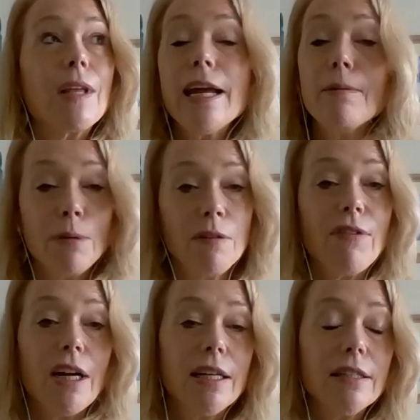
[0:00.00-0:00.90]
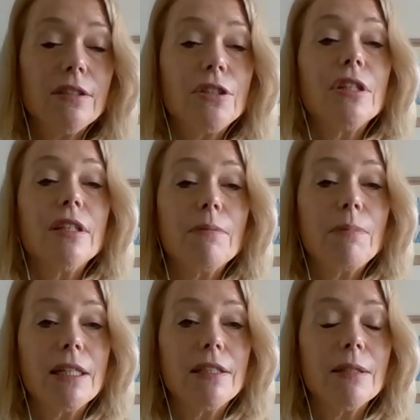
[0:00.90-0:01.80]
amplified during the
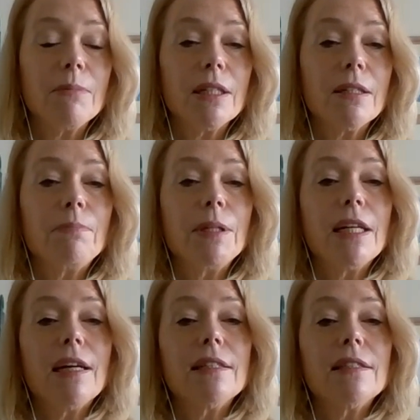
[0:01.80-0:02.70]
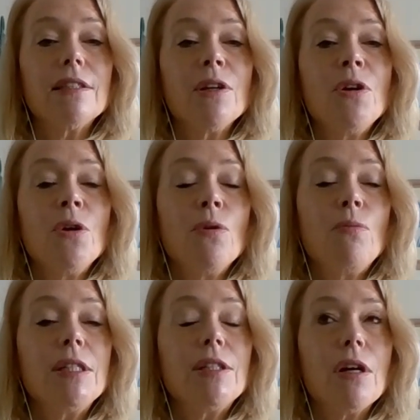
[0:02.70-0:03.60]
pandemic because
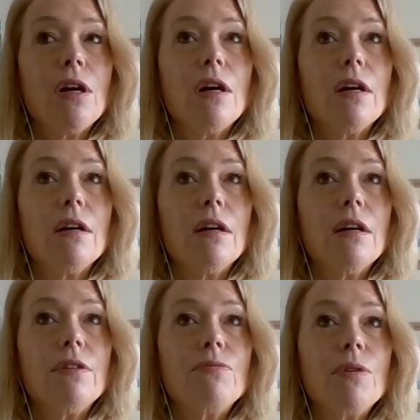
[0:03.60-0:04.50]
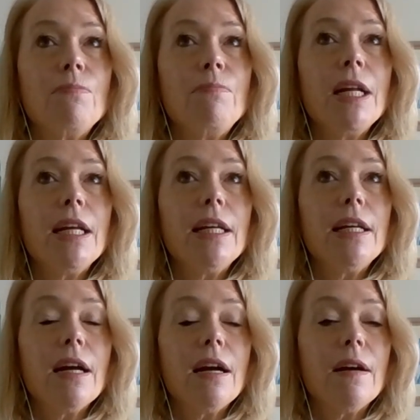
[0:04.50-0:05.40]
we saw
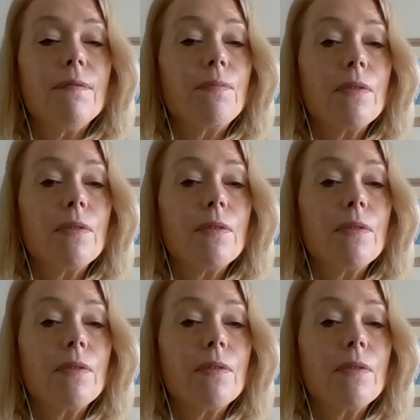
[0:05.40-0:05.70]
many, uh,